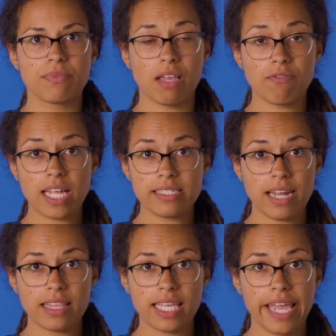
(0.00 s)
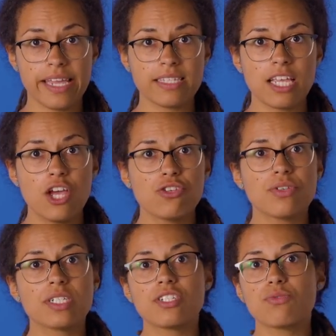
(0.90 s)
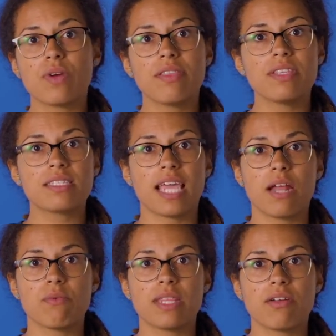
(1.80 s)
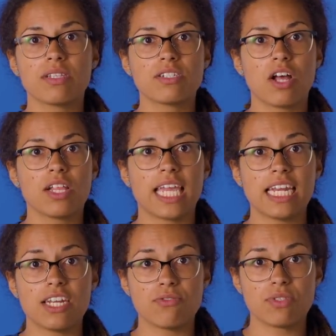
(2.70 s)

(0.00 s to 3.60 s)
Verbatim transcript: If that's not the case, you can just run the scan without installing any new